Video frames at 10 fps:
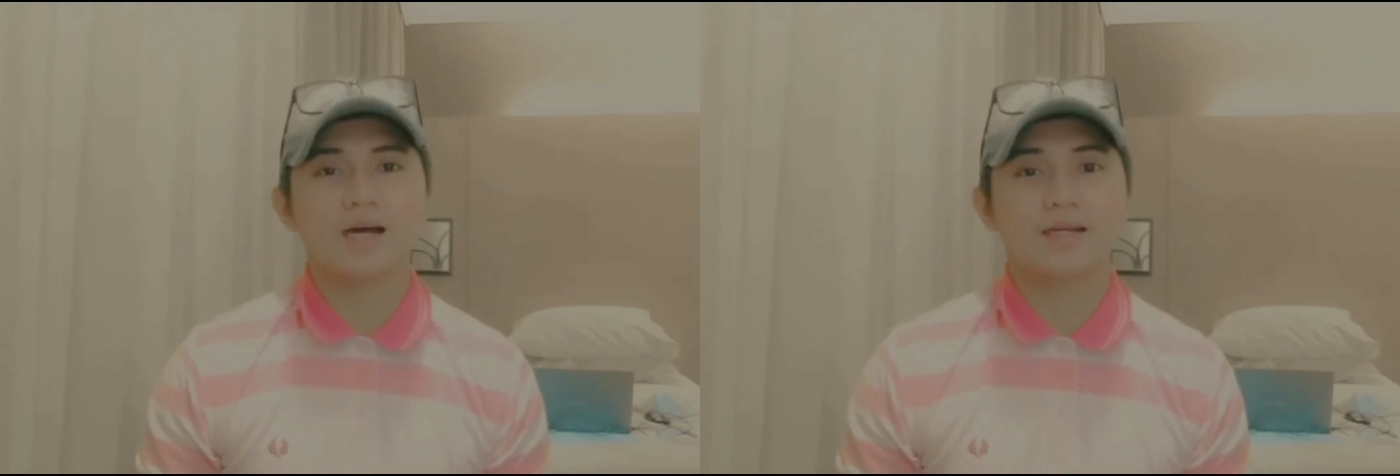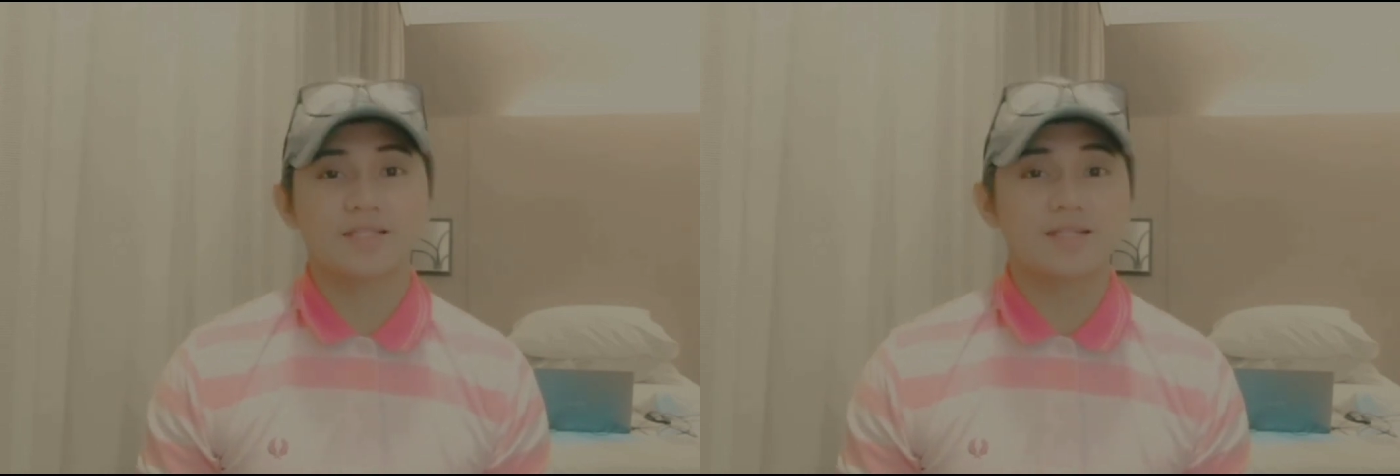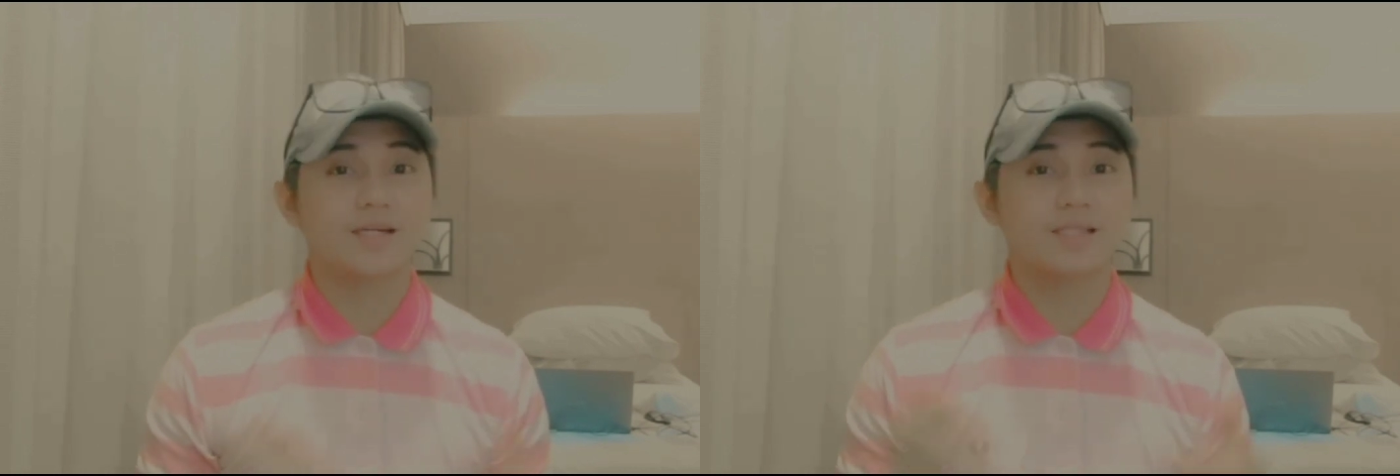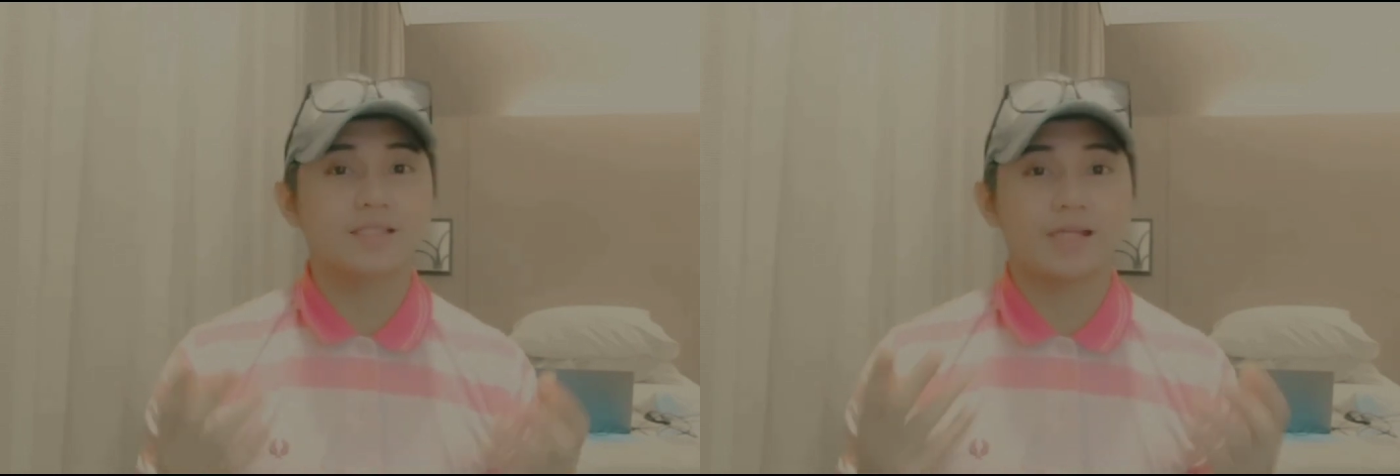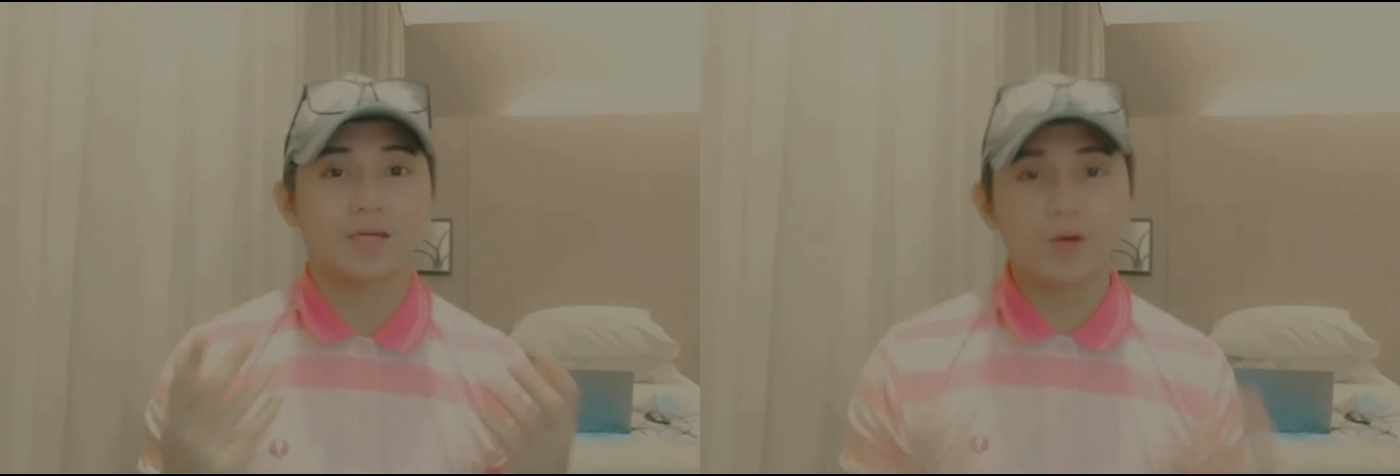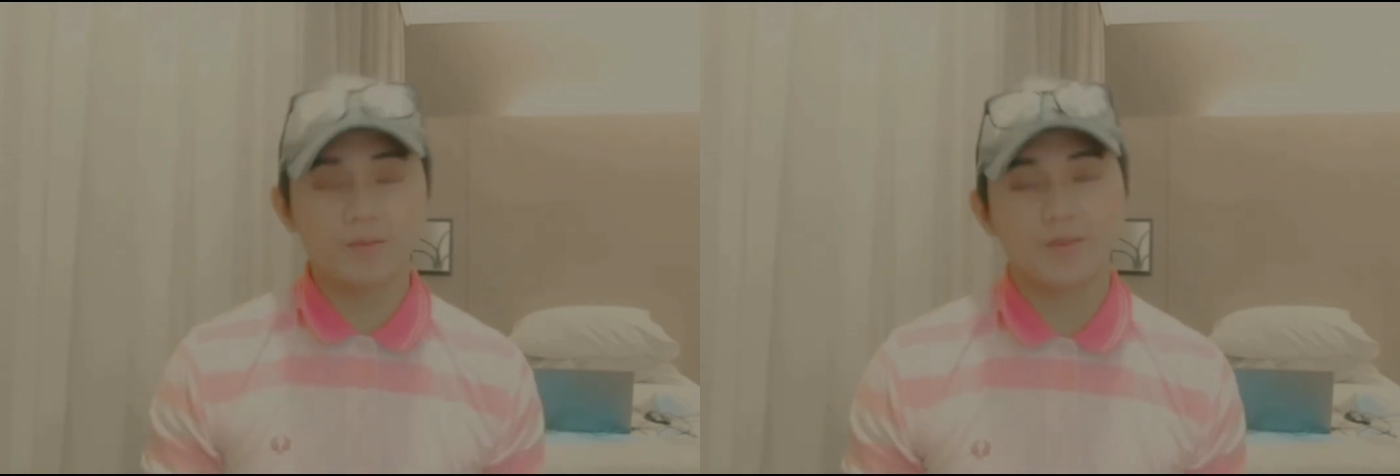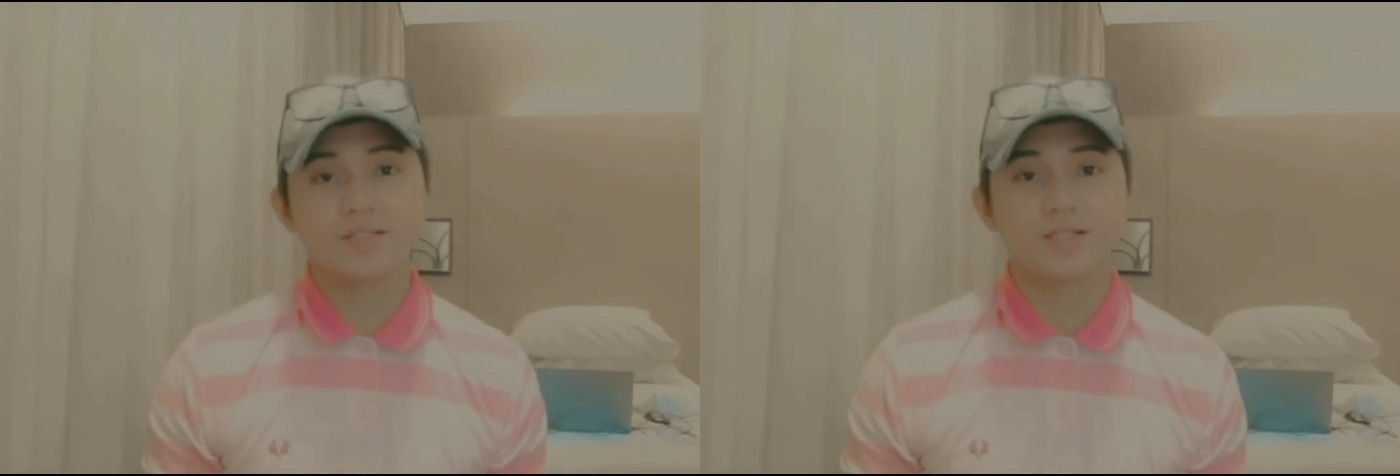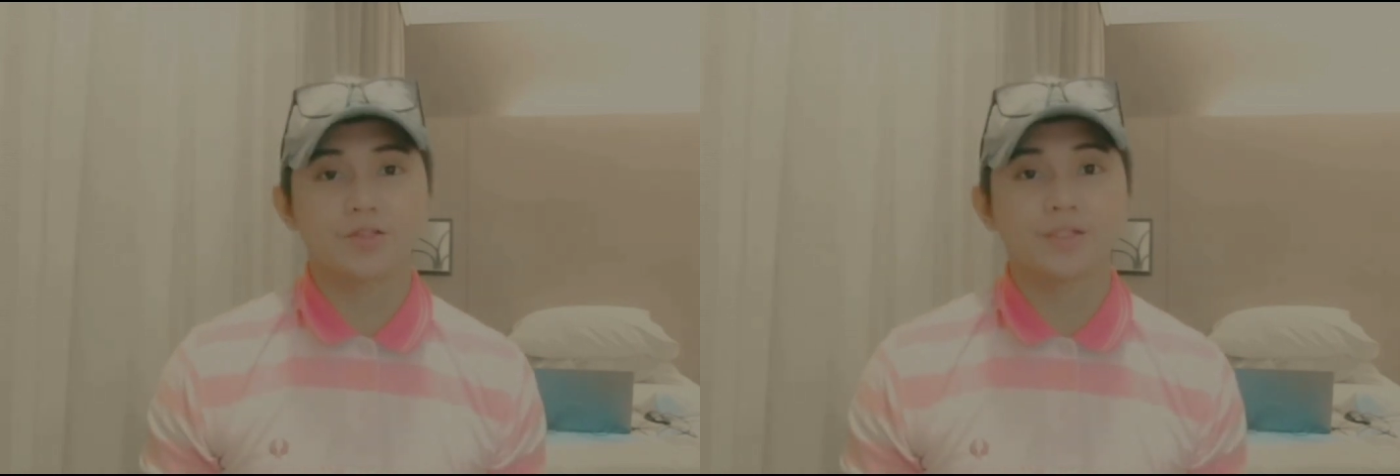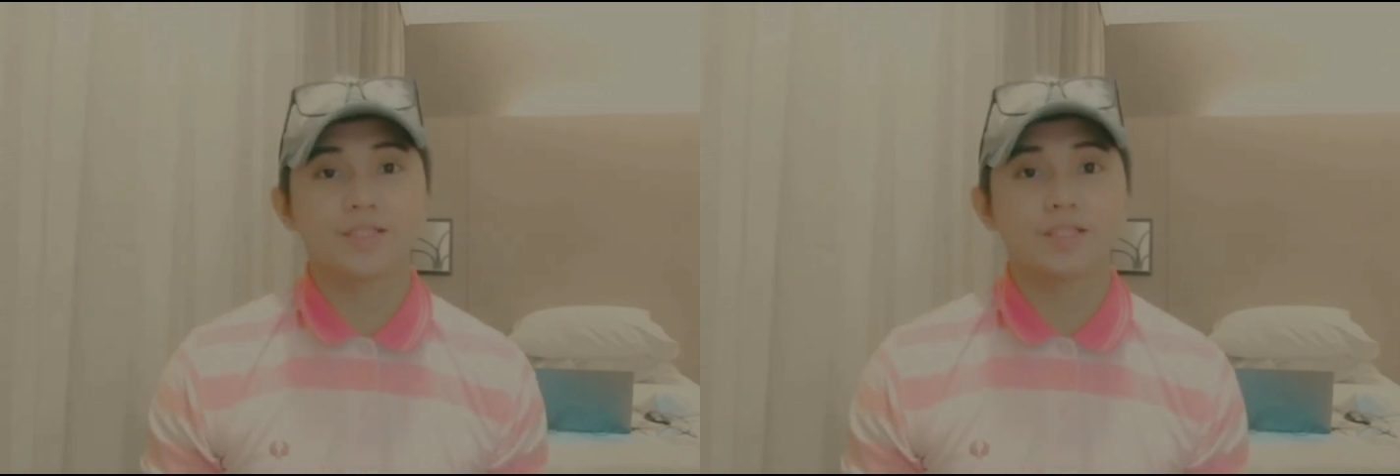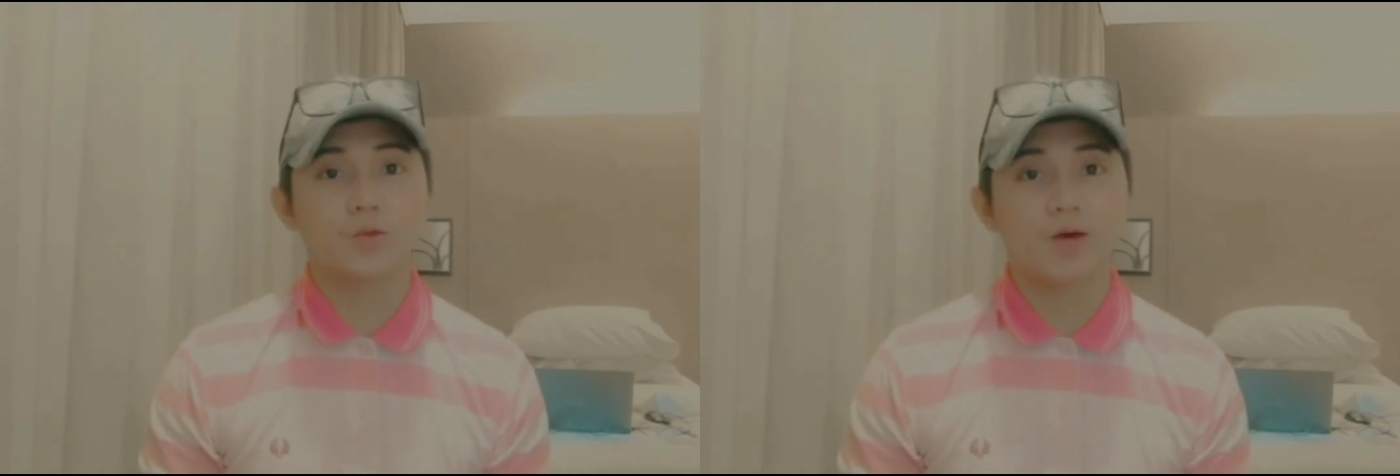necessary requirements in
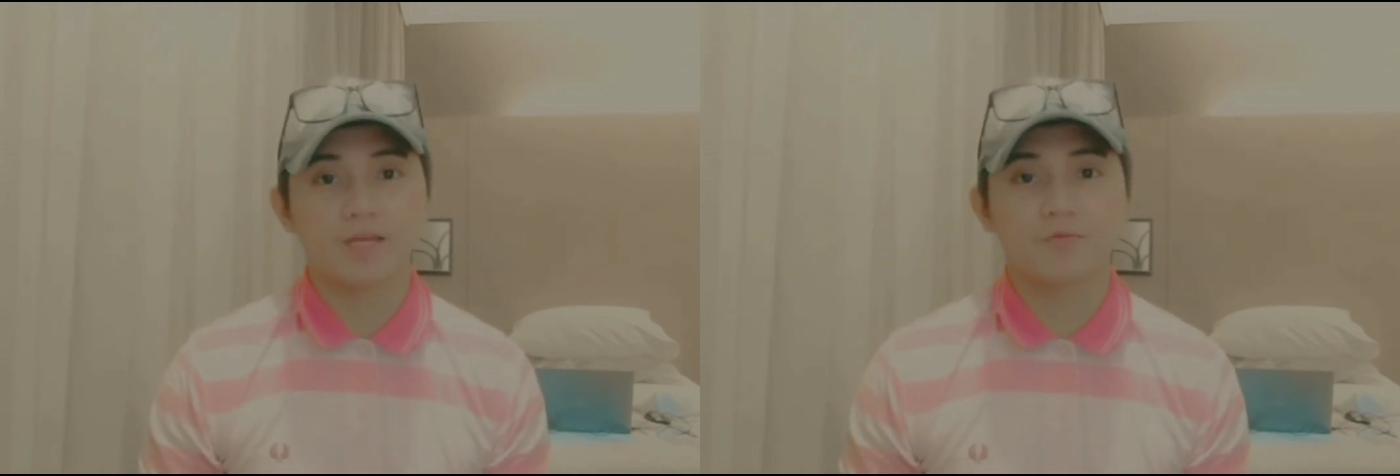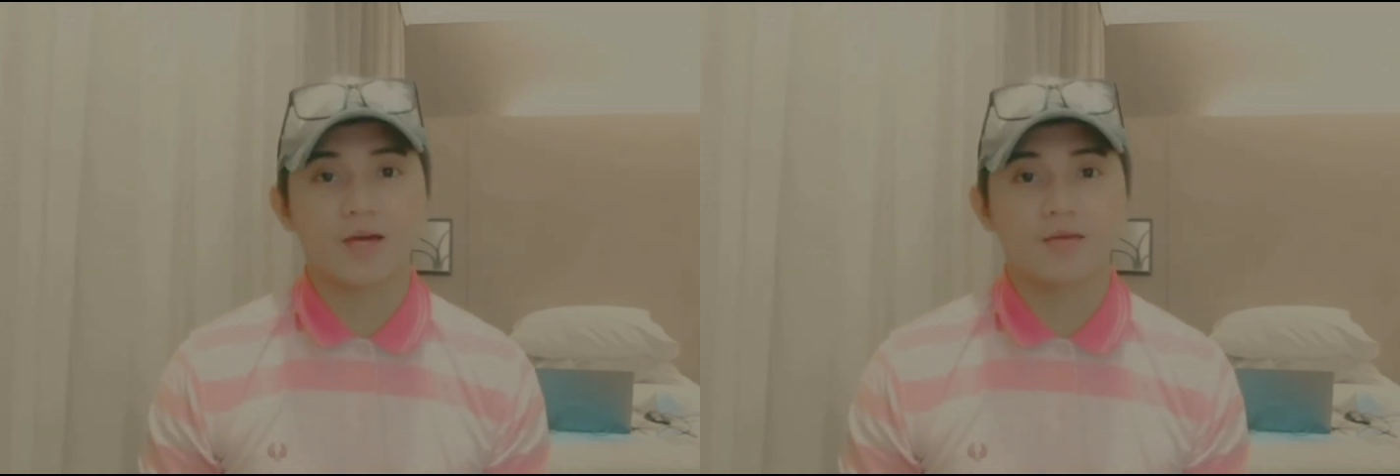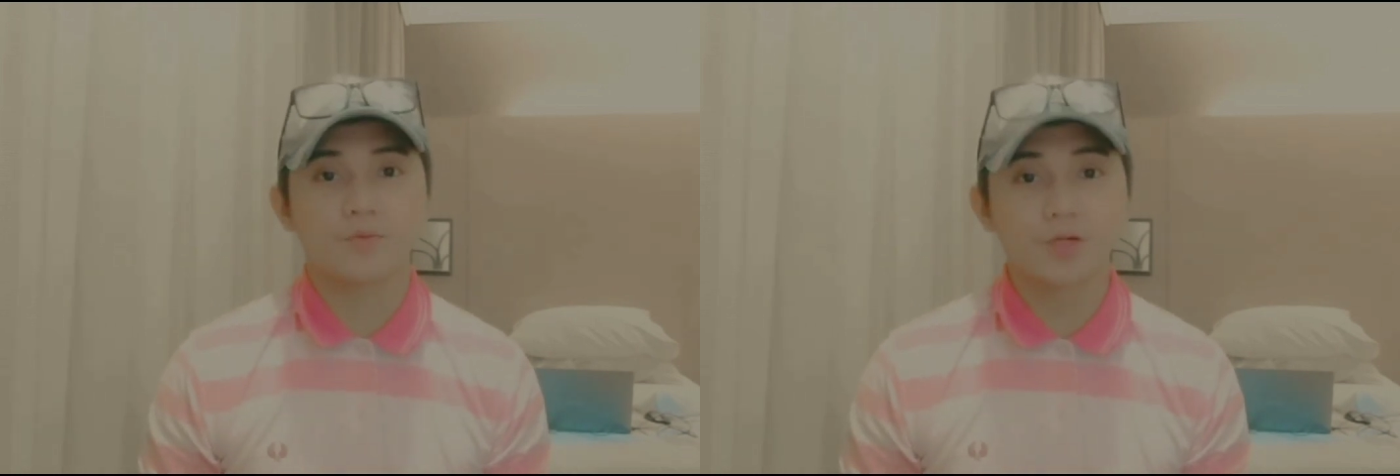order to qualify